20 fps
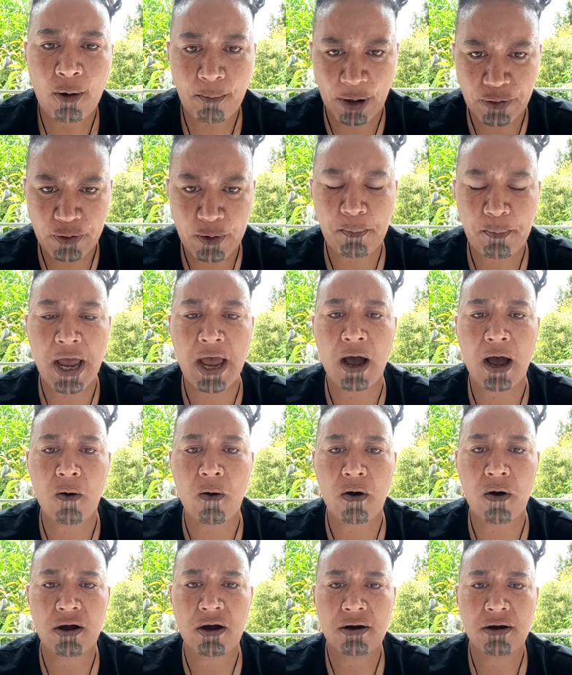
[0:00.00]
But the
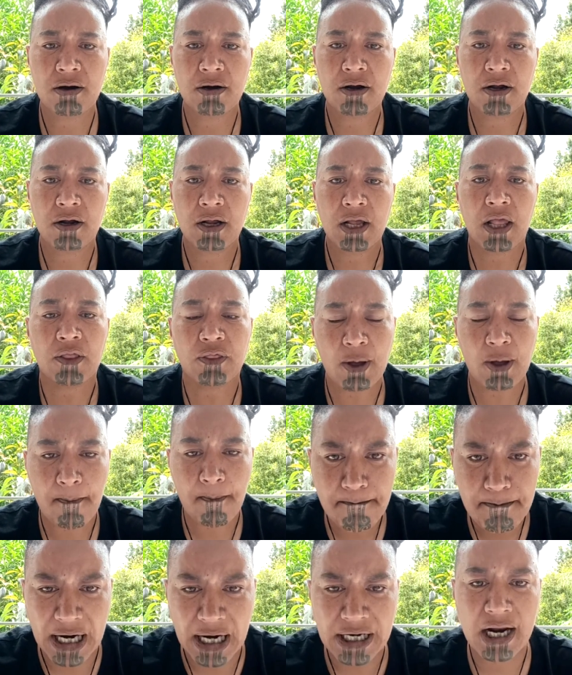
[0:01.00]
power, the
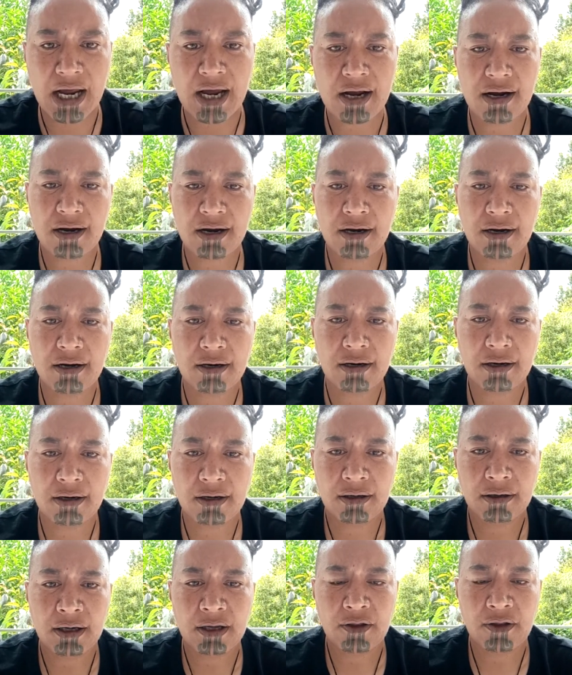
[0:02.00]
mana,
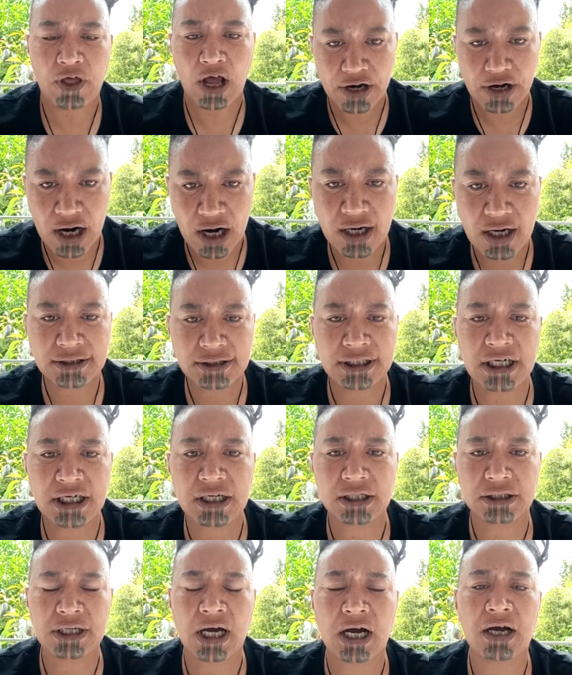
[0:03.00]
the
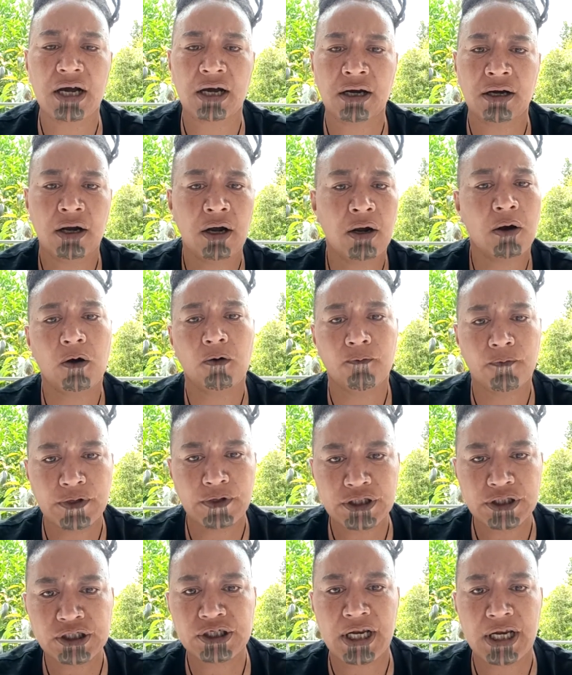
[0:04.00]
rangatiratanga of
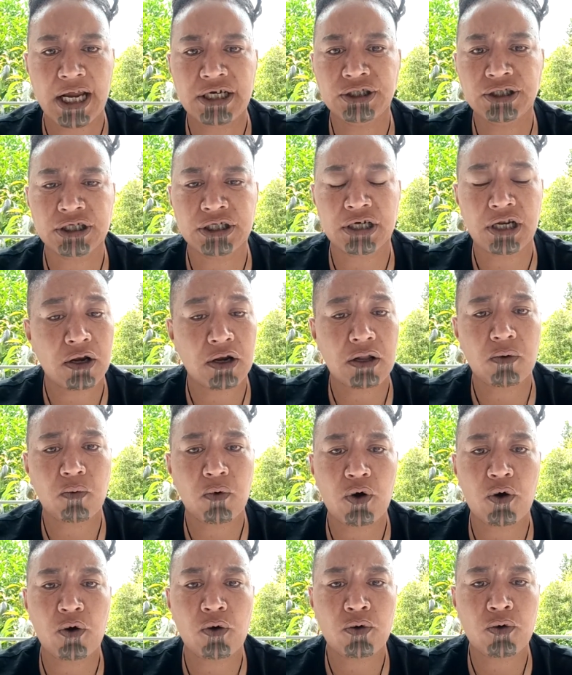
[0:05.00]
this nation and the
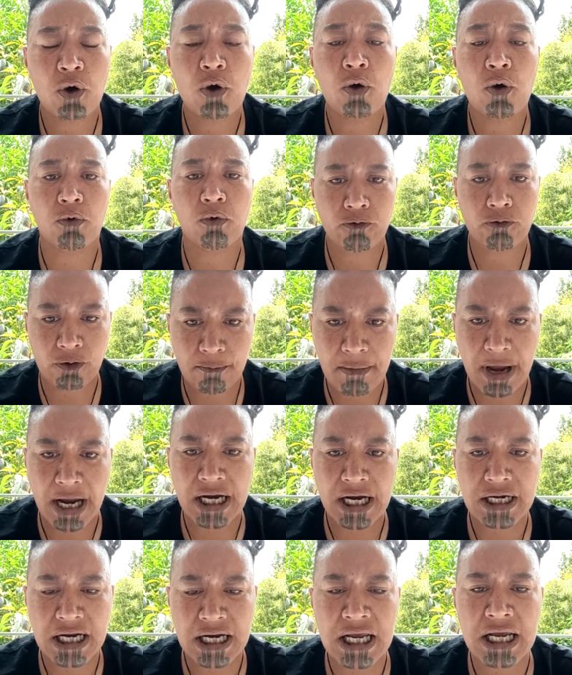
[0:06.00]
world will
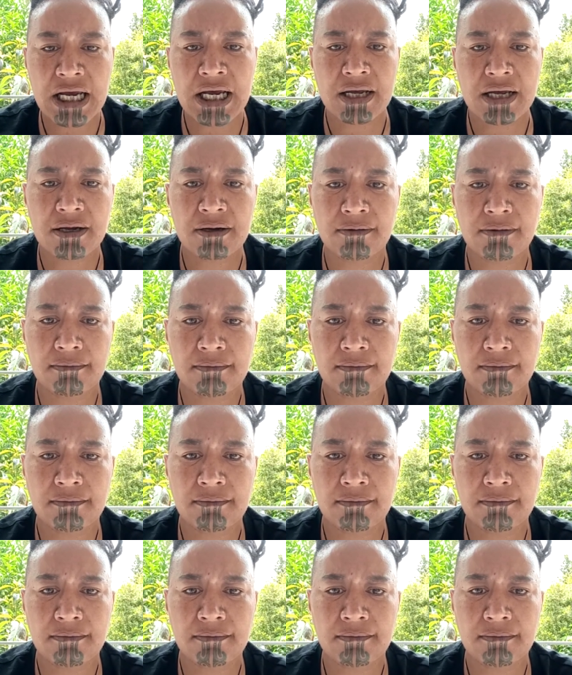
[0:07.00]
remain here.